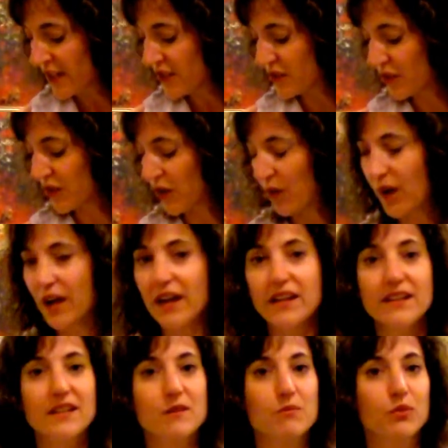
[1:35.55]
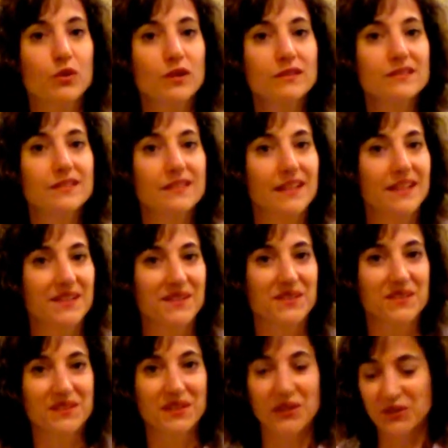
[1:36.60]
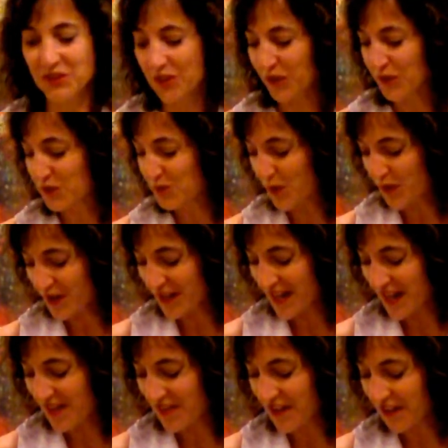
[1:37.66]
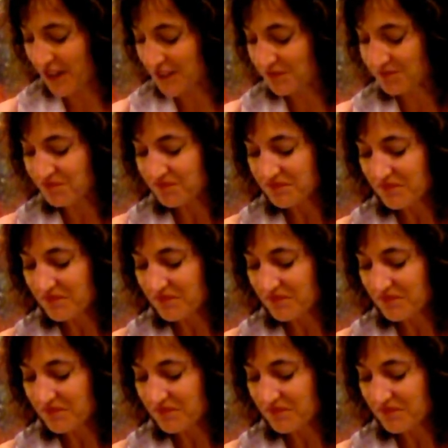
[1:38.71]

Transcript: you can go ahead and put like a little Neosporin on there